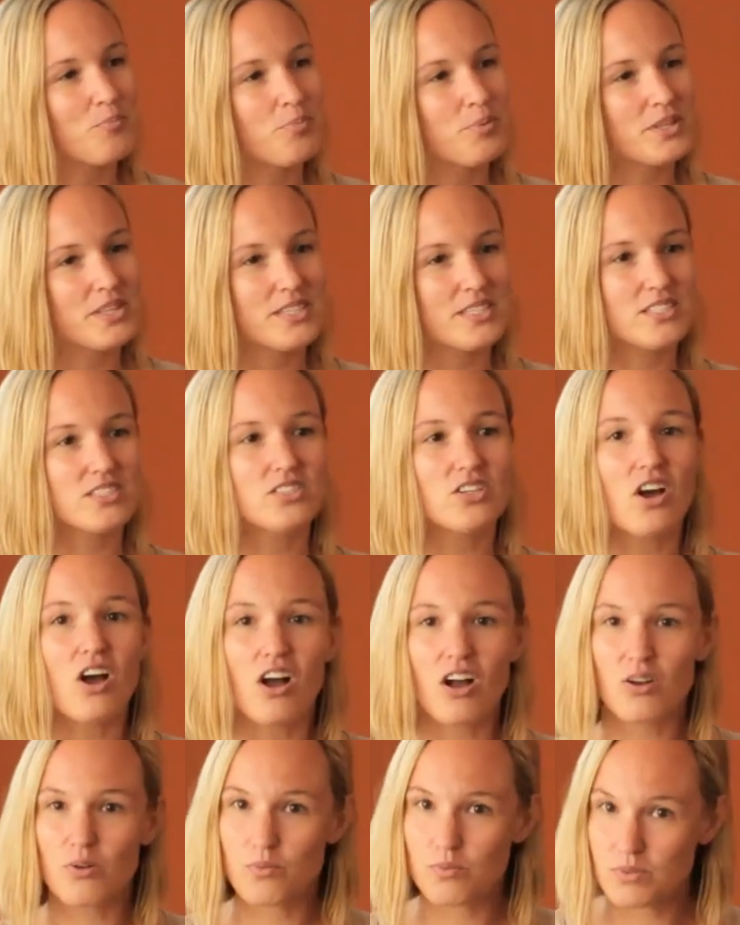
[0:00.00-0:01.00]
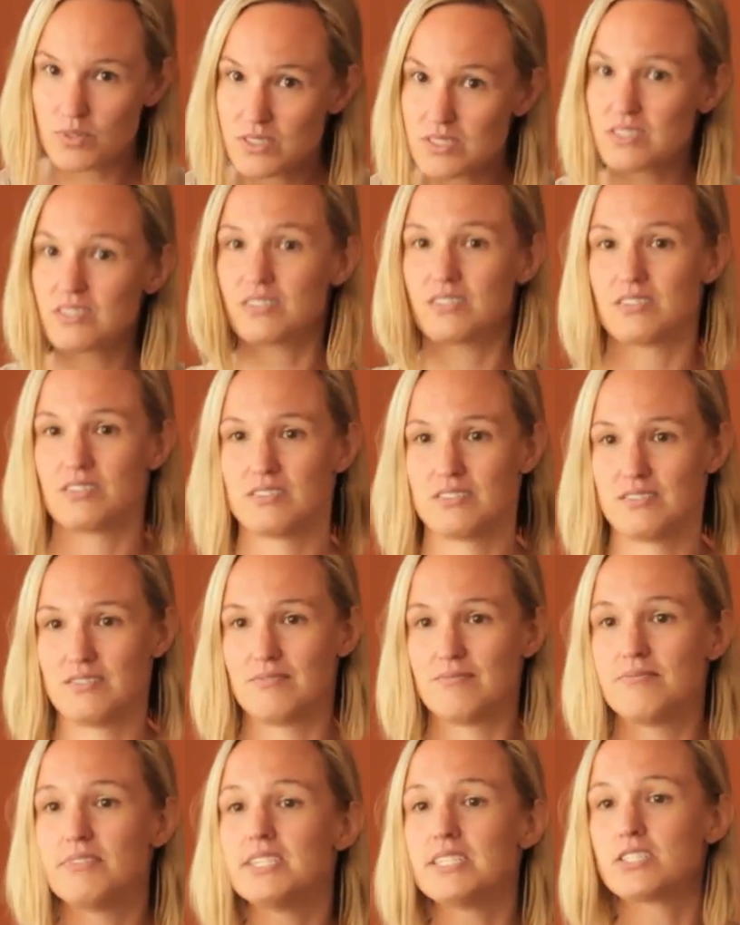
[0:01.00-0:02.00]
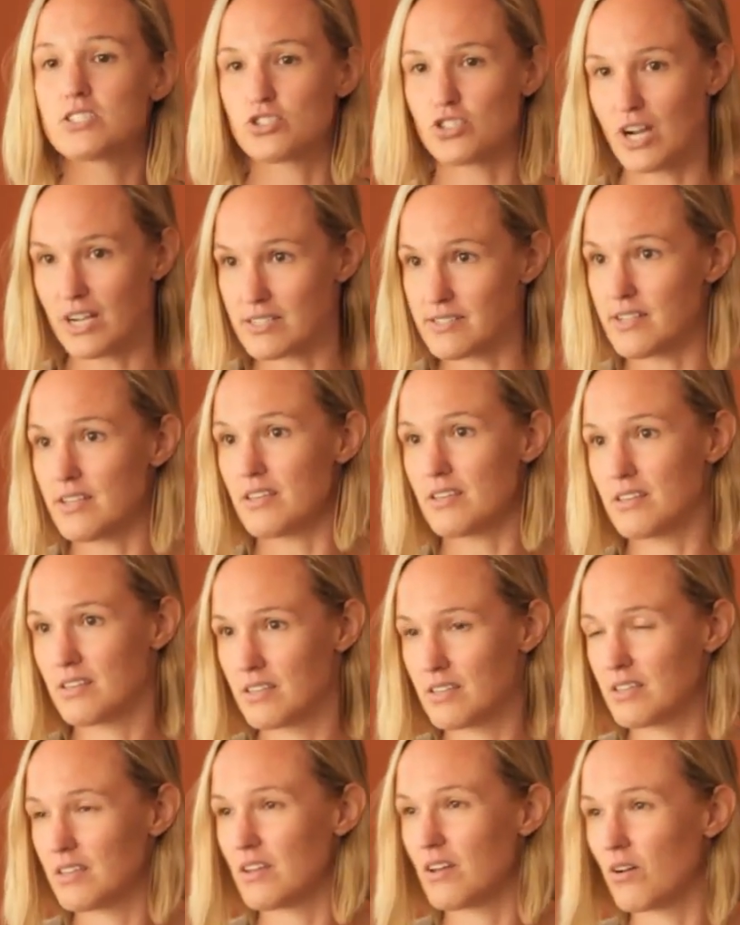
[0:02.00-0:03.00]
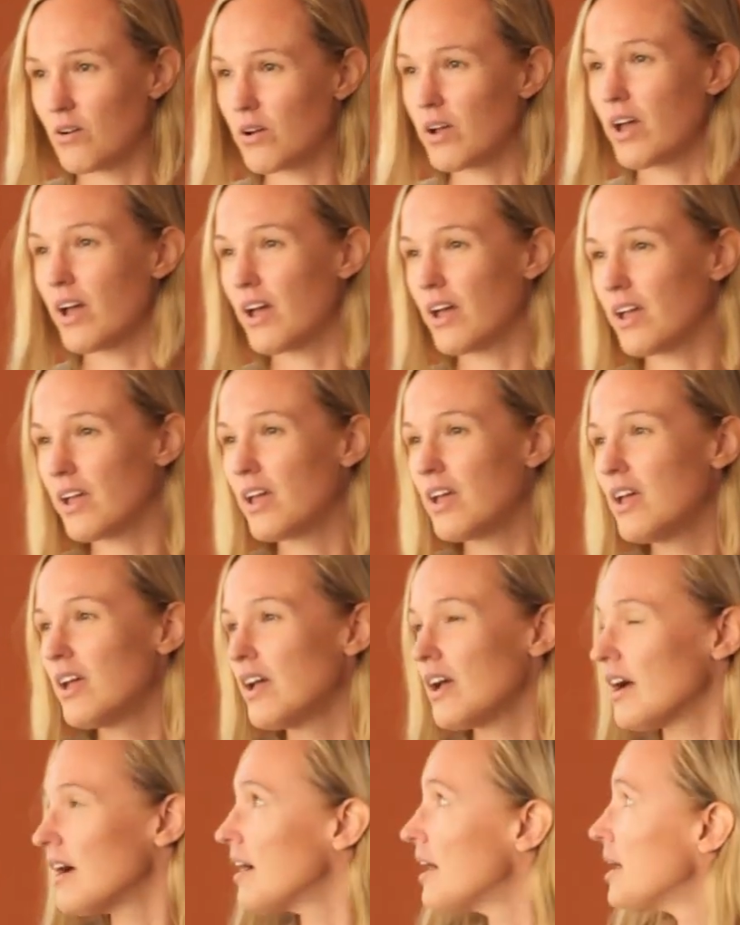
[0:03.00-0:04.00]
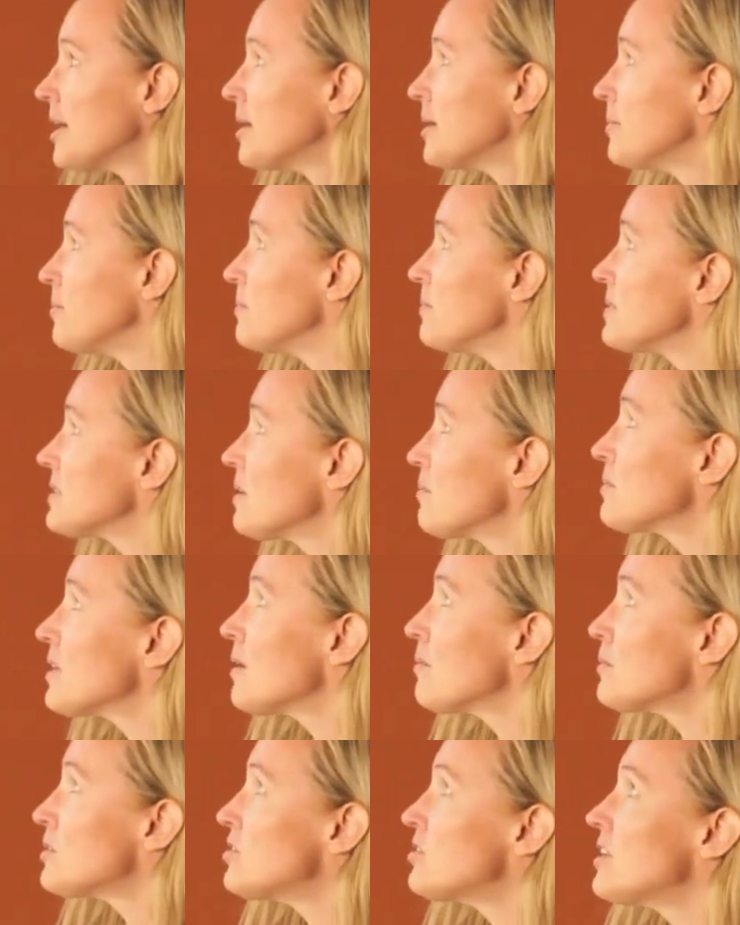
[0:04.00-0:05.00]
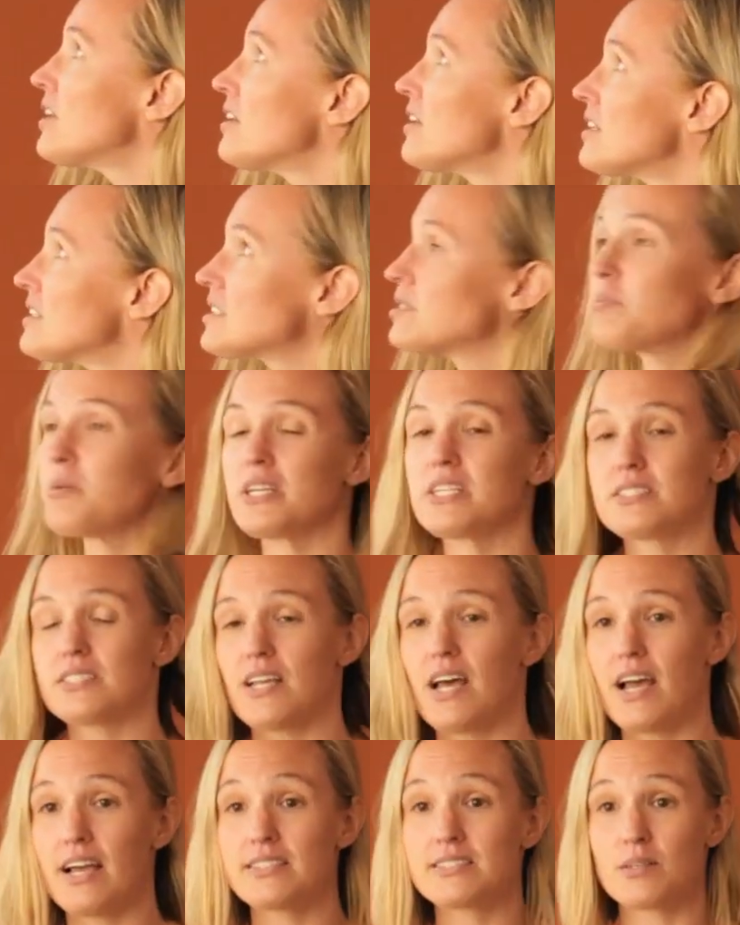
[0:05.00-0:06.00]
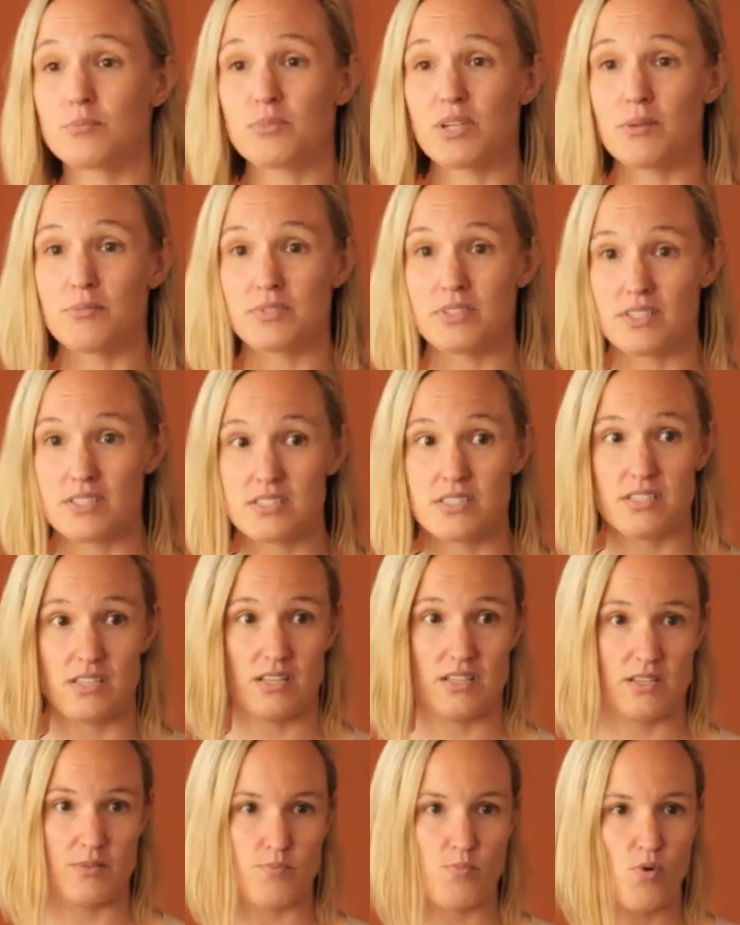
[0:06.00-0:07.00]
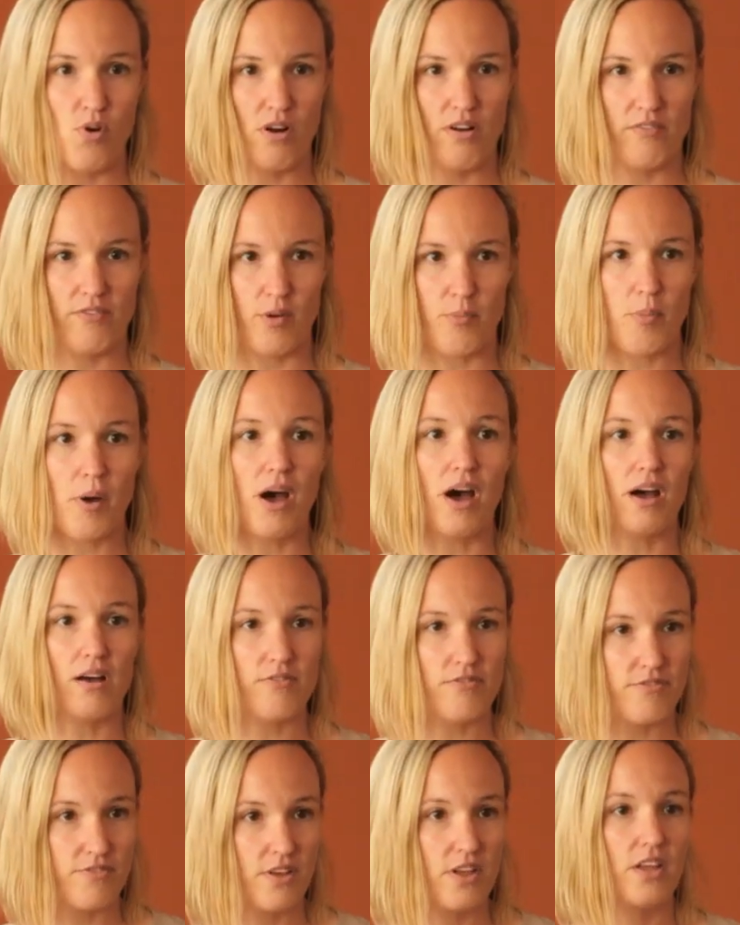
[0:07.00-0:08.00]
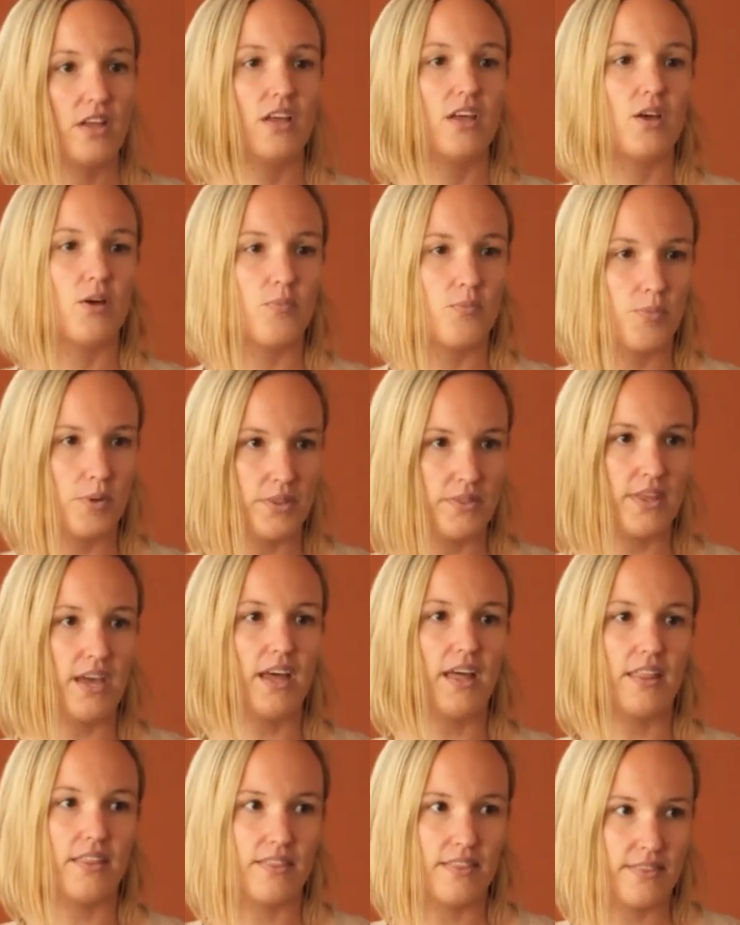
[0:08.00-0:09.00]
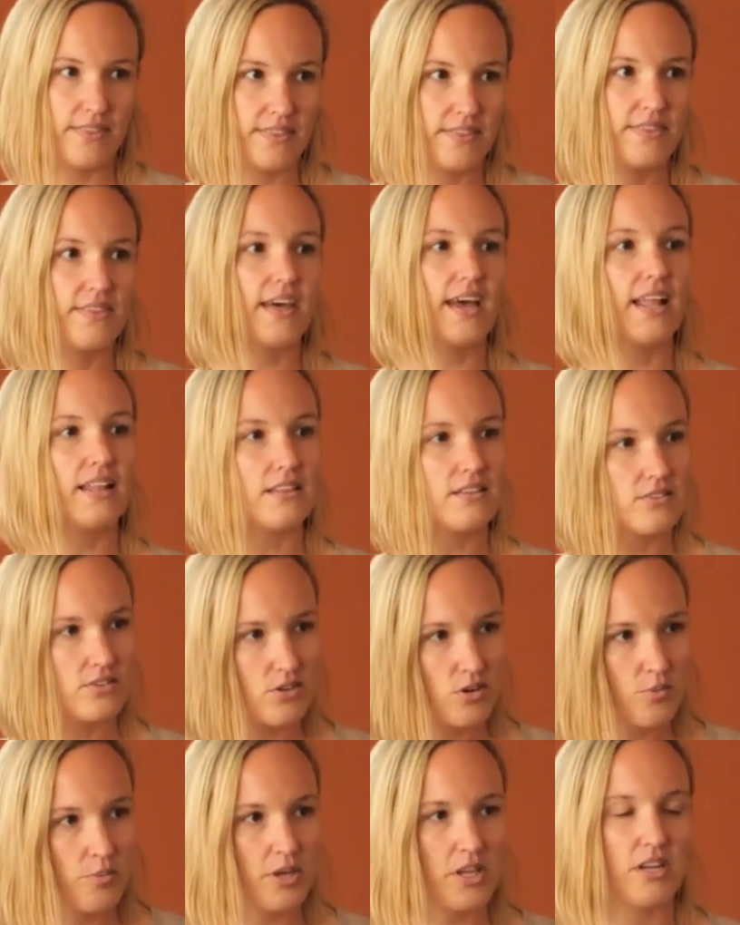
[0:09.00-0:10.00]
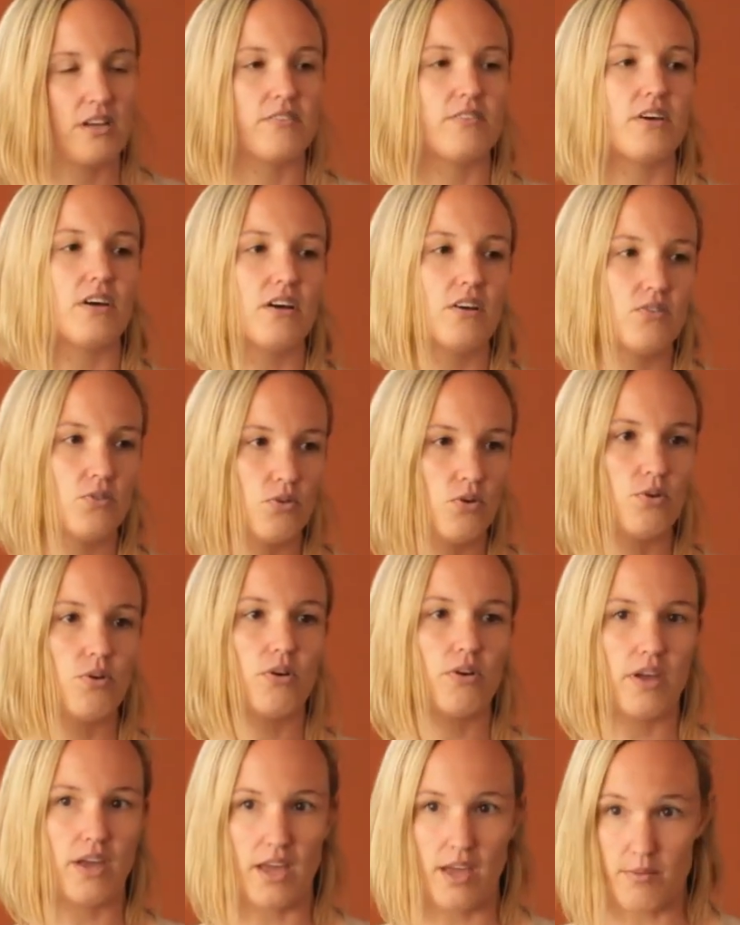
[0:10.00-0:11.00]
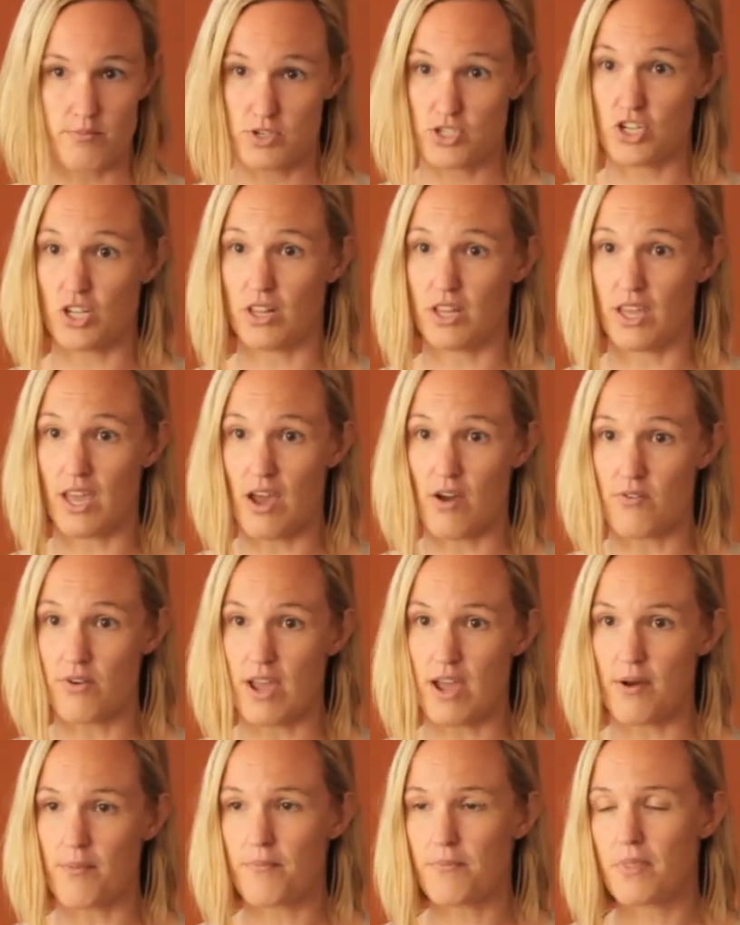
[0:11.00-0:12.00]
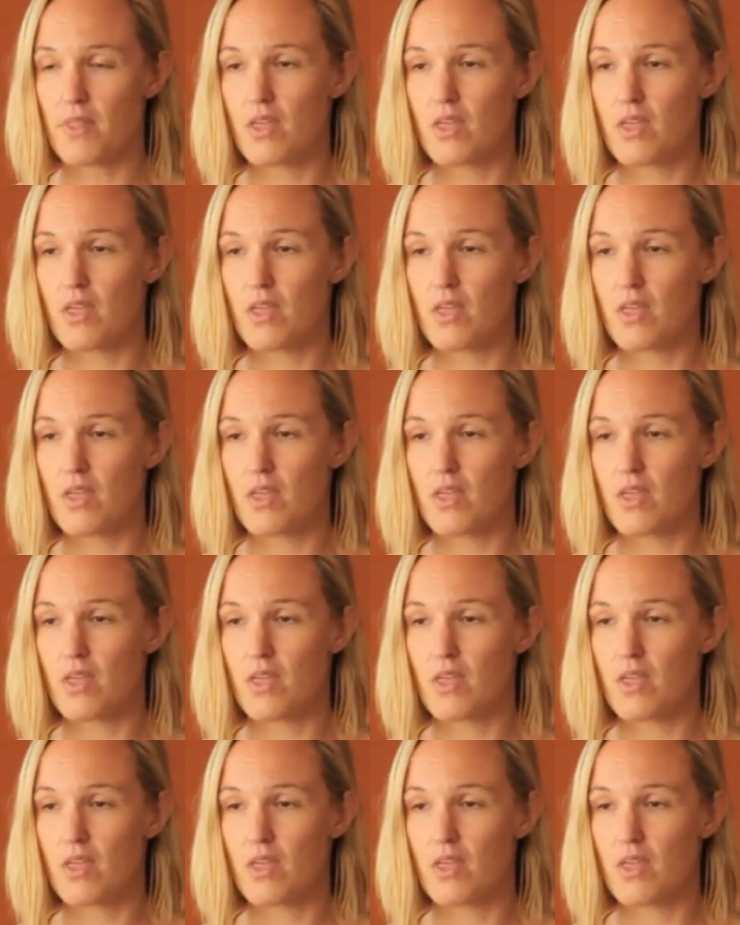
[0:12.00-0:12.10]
But this dog was de-stressing. Okay. Sometimes you hear it as a big sigh, sometimes it's more of a puff, but that little bit of a, ooh, okay, I'm chilling out now.